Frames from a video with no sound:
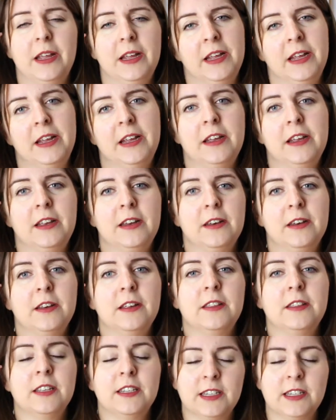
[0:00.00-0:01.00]
in
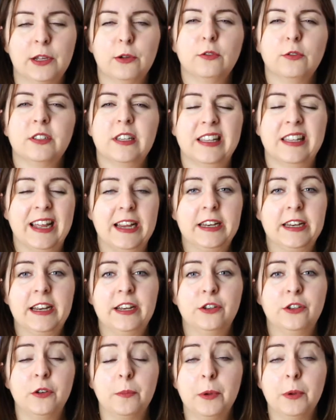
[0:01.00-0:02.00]
the skills that they
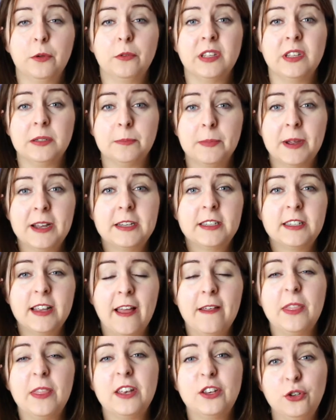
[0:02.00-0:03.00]
need to build this base
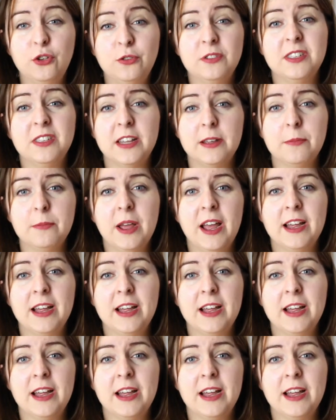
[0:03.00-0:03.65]
and then use them